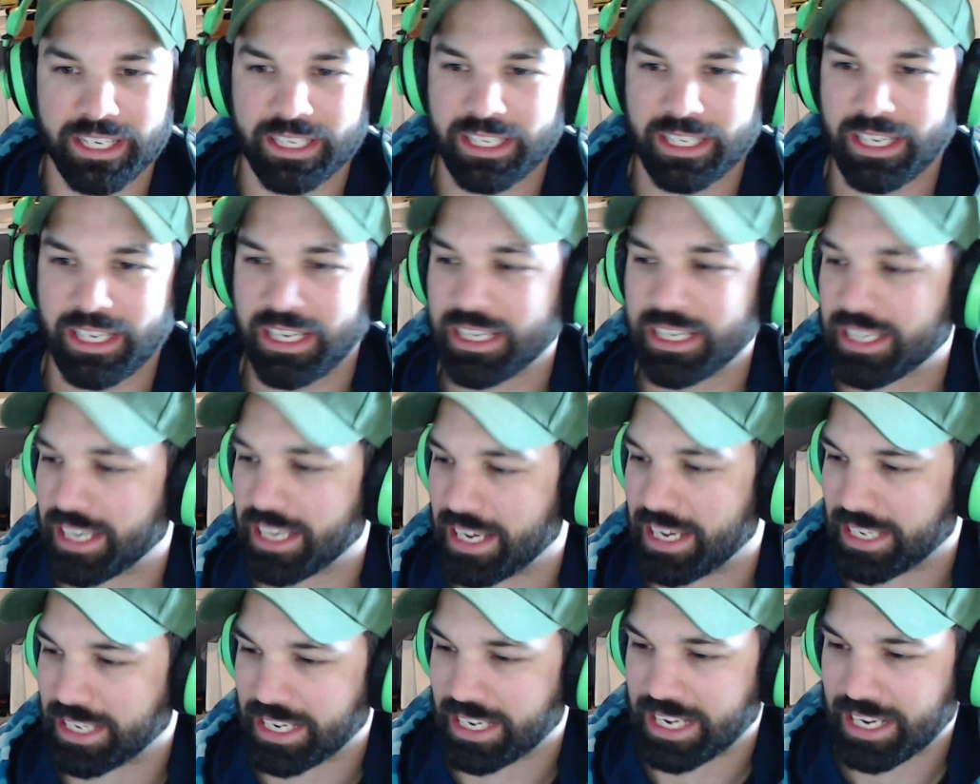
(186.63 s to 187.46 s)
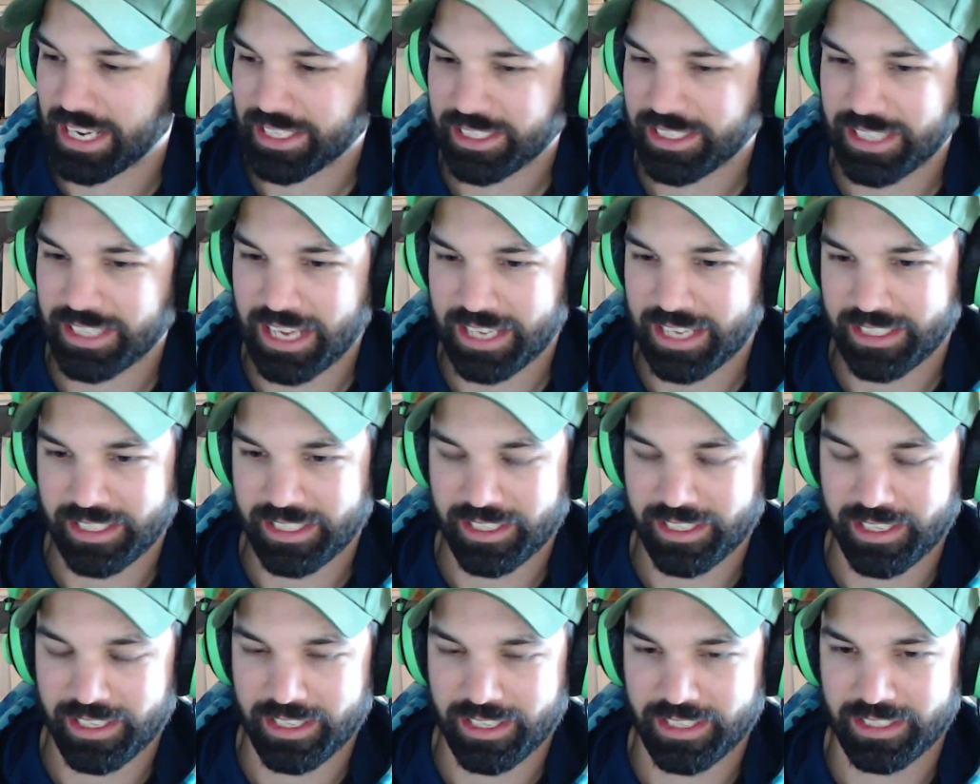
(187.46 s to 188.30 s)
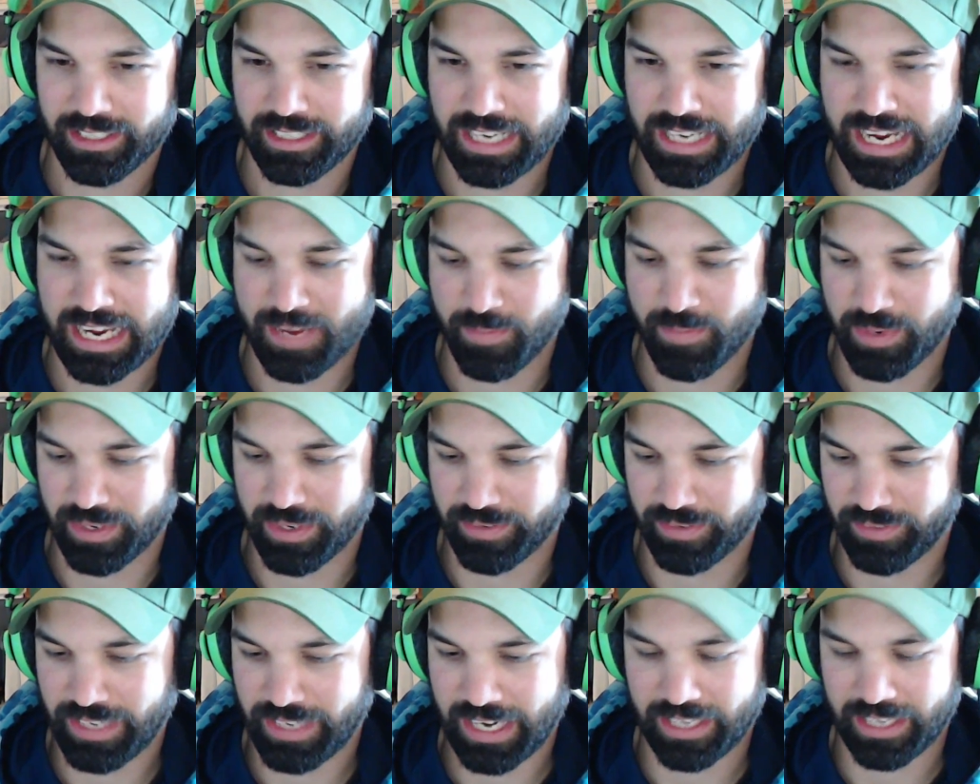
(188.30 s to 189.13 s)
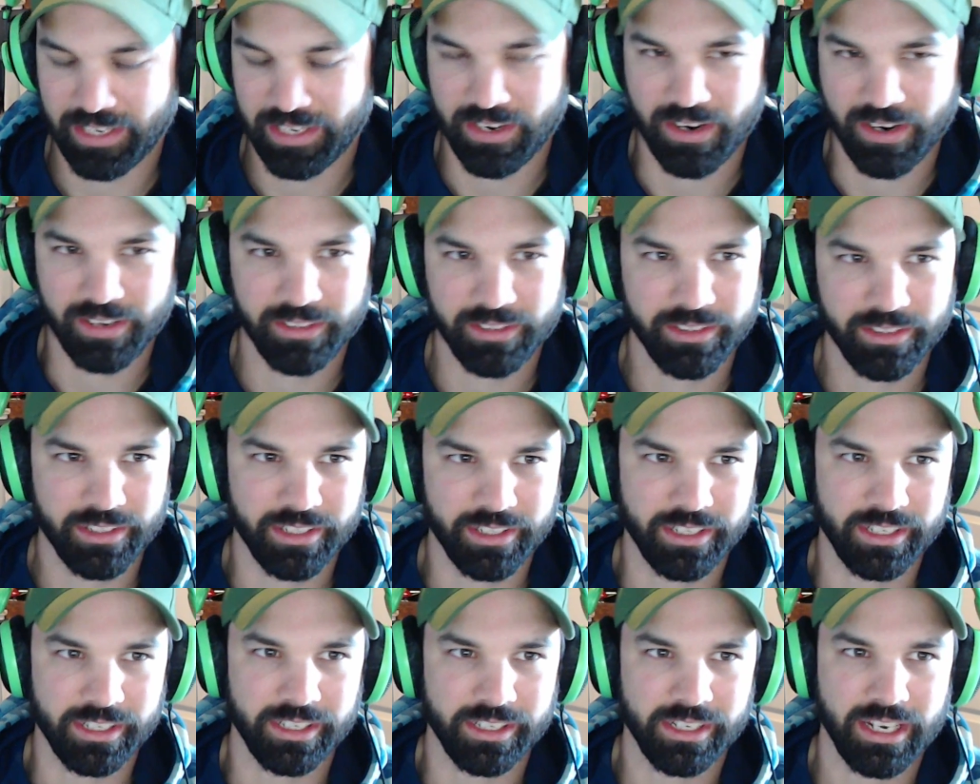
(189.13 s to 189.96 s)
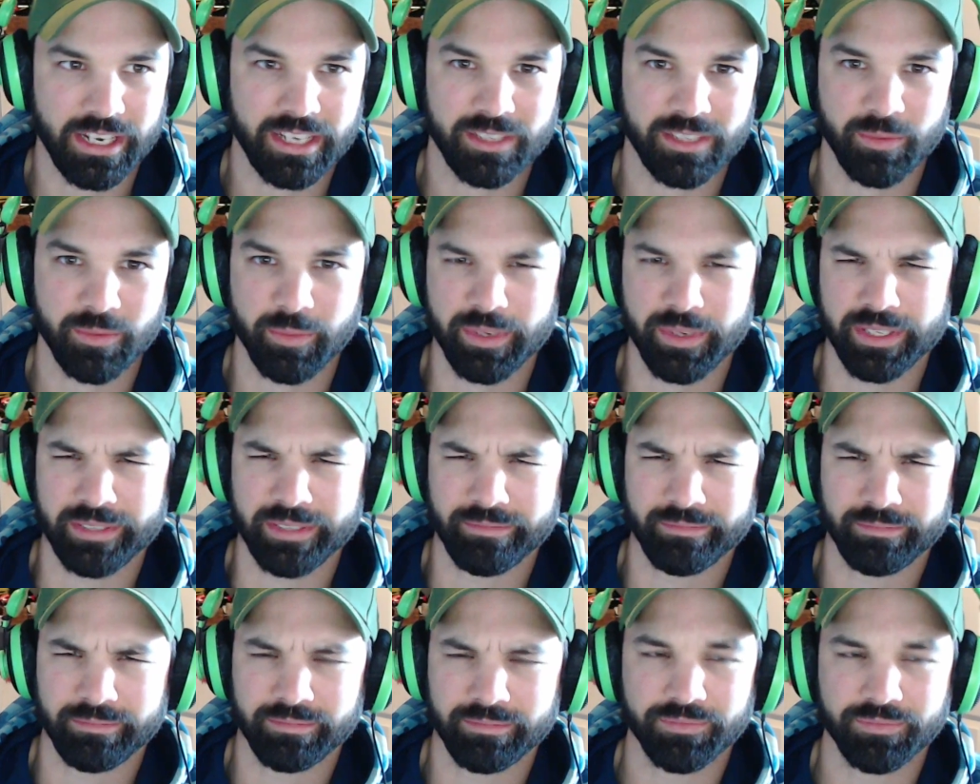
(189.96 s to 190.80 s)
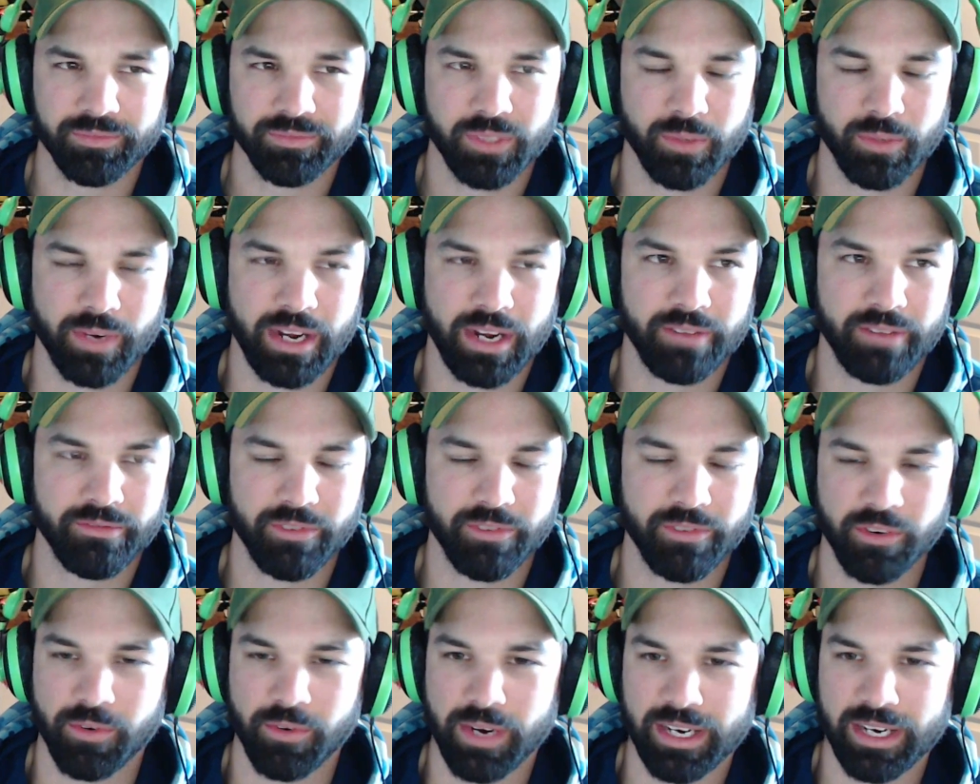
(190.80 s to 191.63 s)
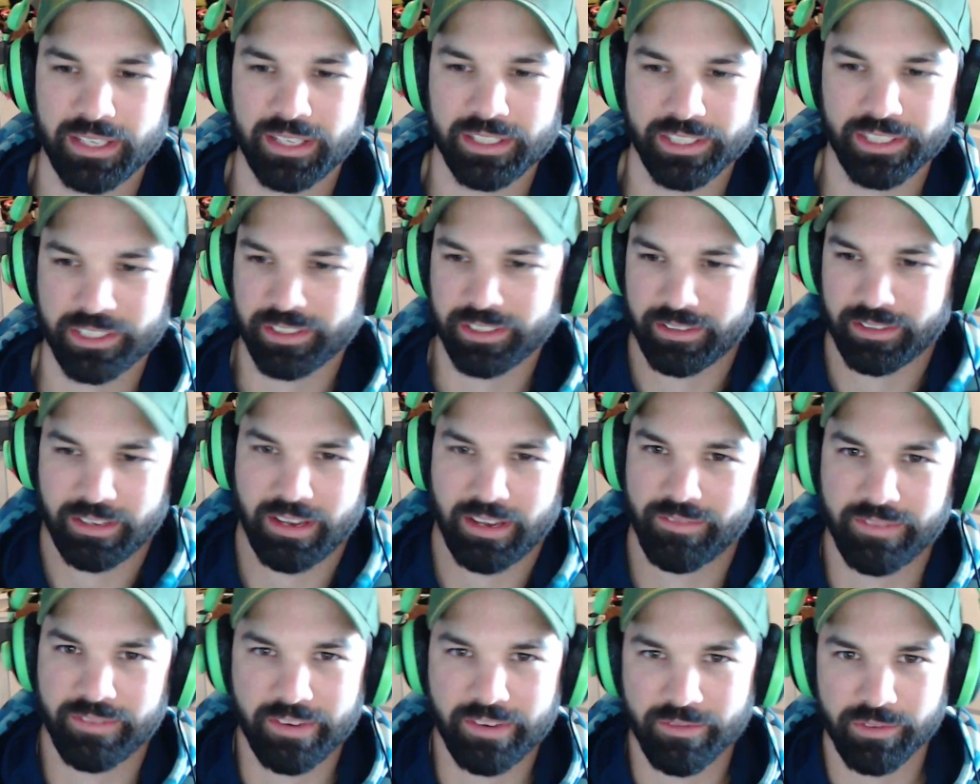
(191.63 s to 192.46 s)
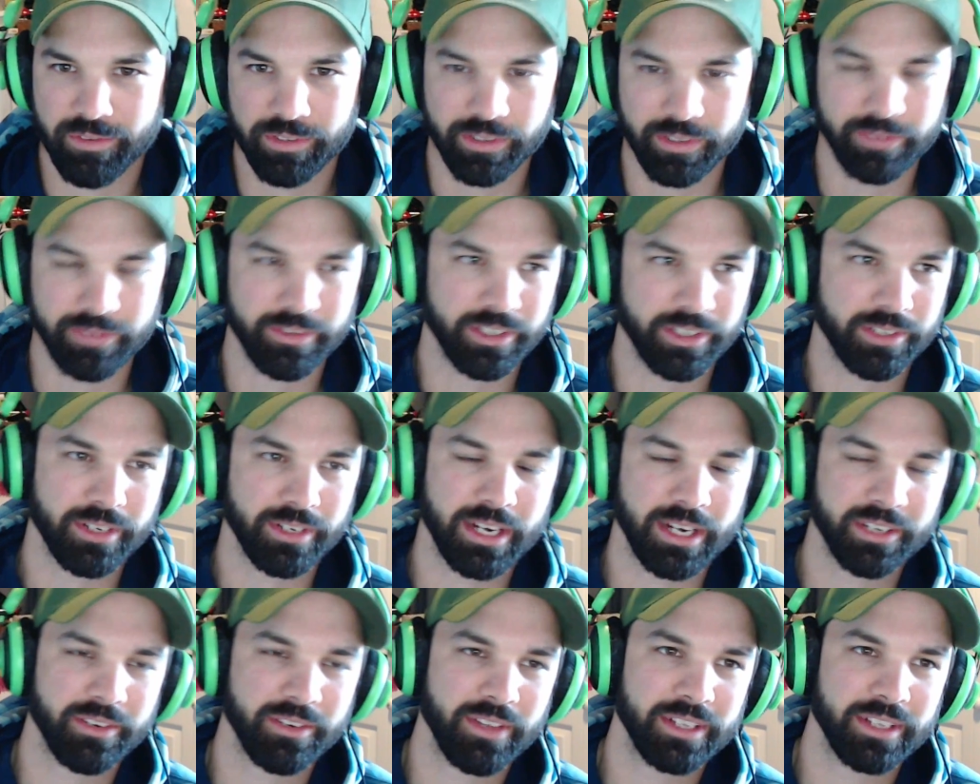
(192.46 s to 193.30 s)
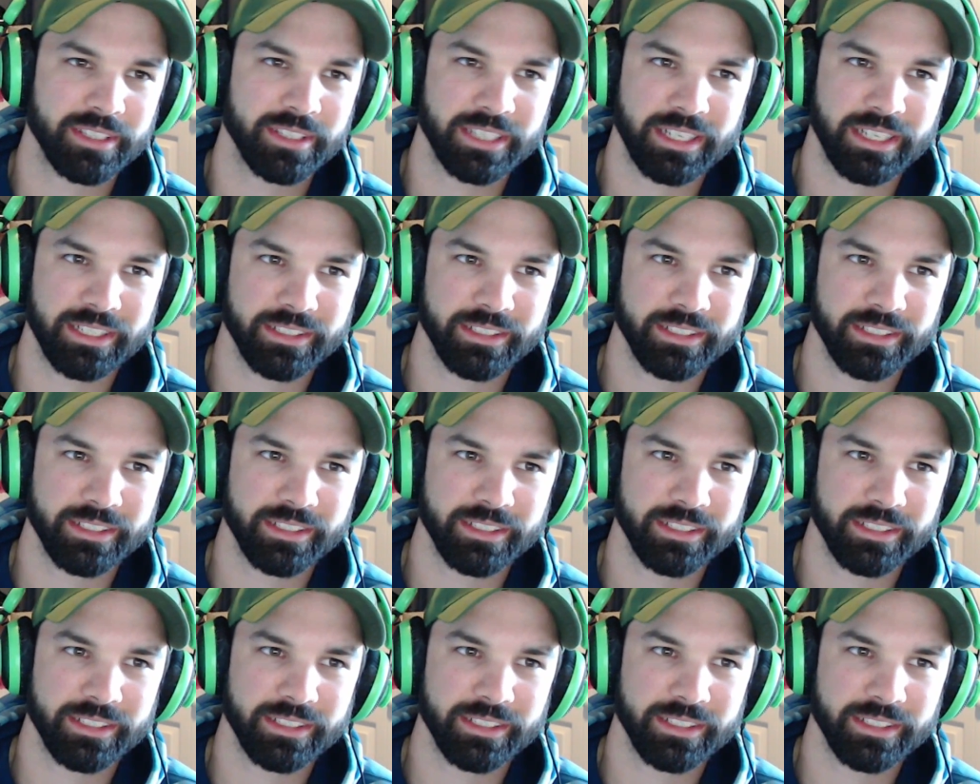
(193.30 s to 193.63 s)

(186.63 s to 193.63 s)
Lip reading: And I guess that type of technology has been around for a while. I just have never driven a tractor that size.